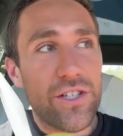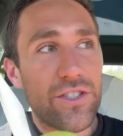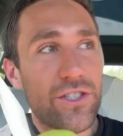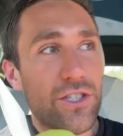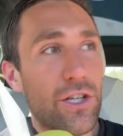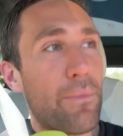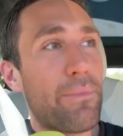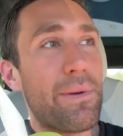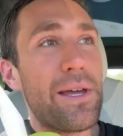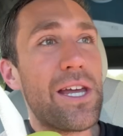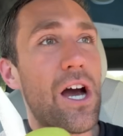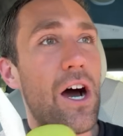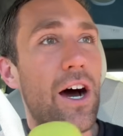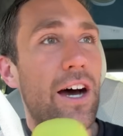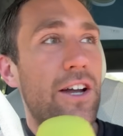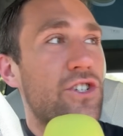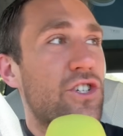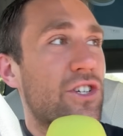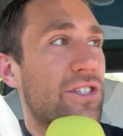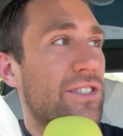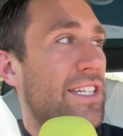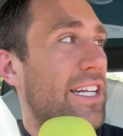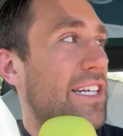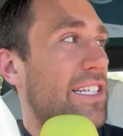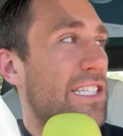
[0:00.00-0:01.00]
So, beyond
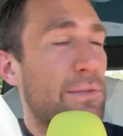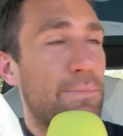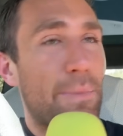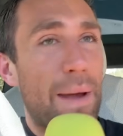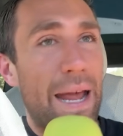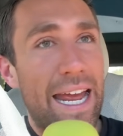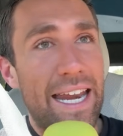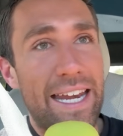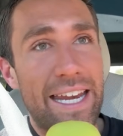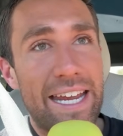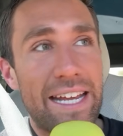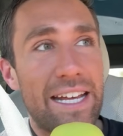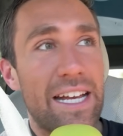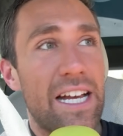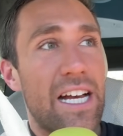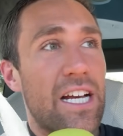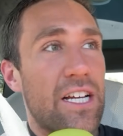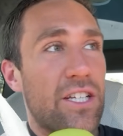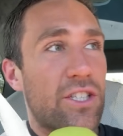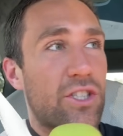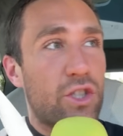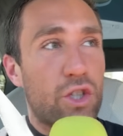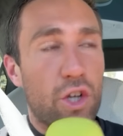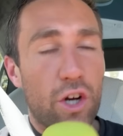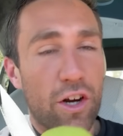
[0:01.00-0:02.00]
just expanding
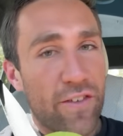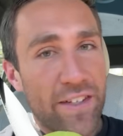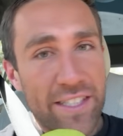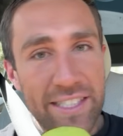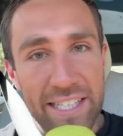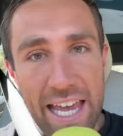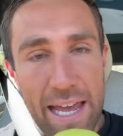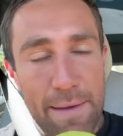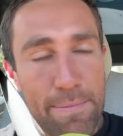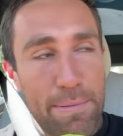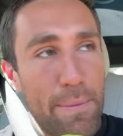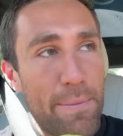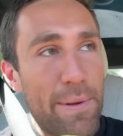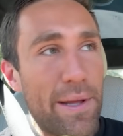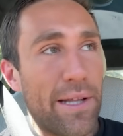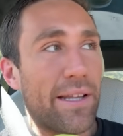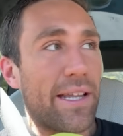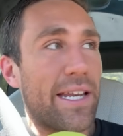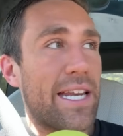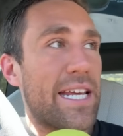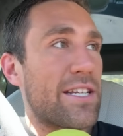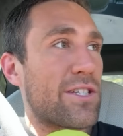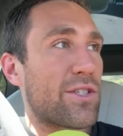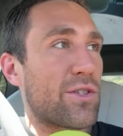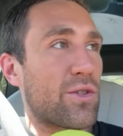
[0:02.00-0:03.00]
service
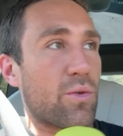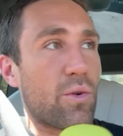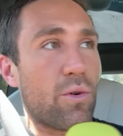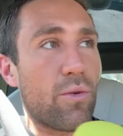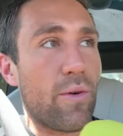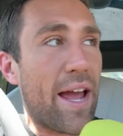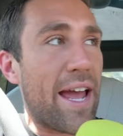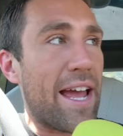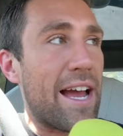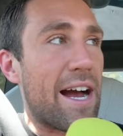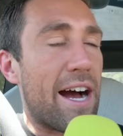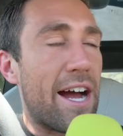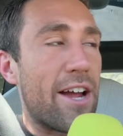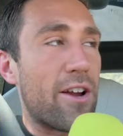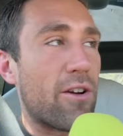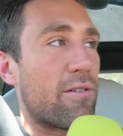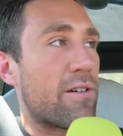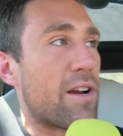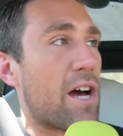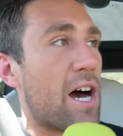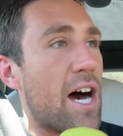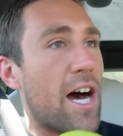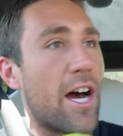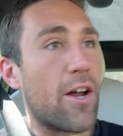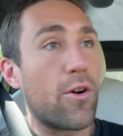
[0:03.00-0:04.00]
capabilities through AI or
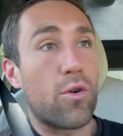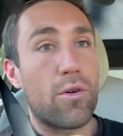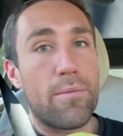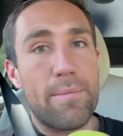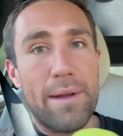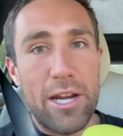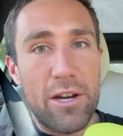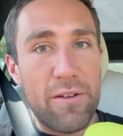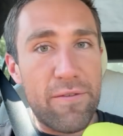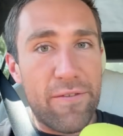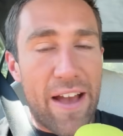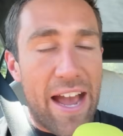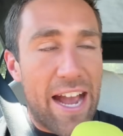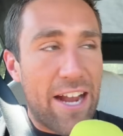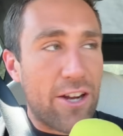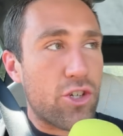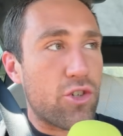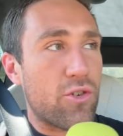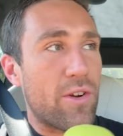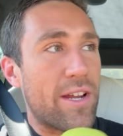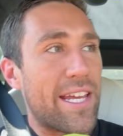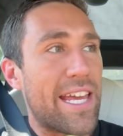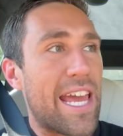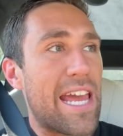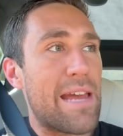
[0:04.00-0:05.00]
not, or
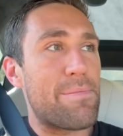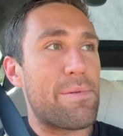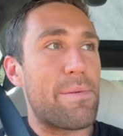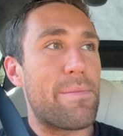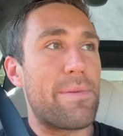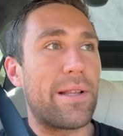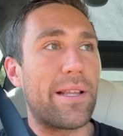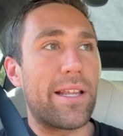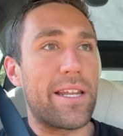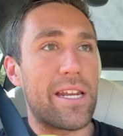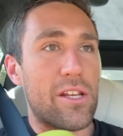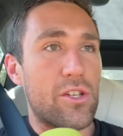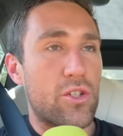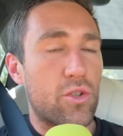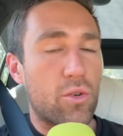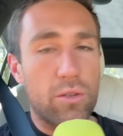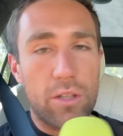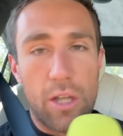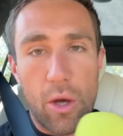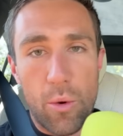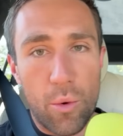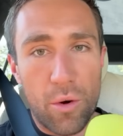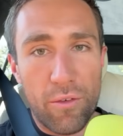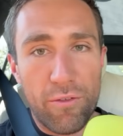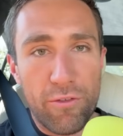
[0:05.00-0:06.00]
manufacturing capabilities, or
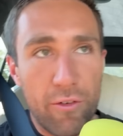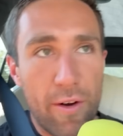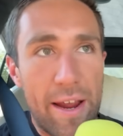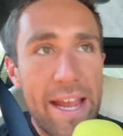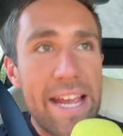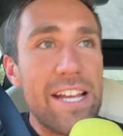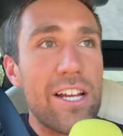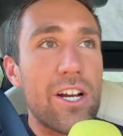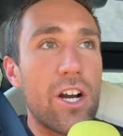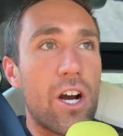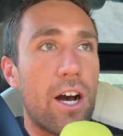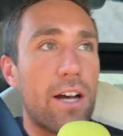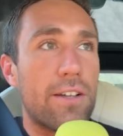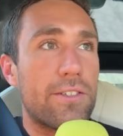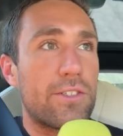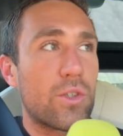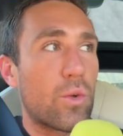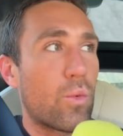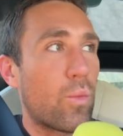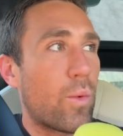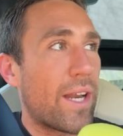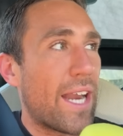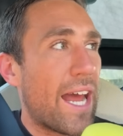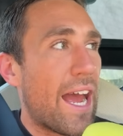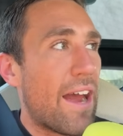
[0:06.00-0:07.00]
lower freight costs, or
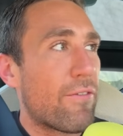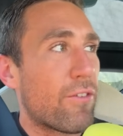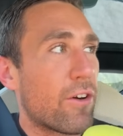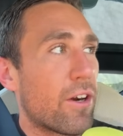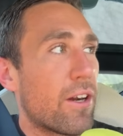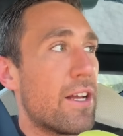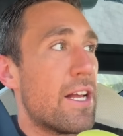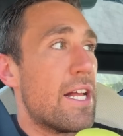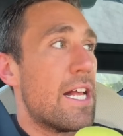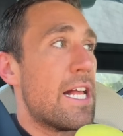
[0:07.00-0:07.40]
whatever,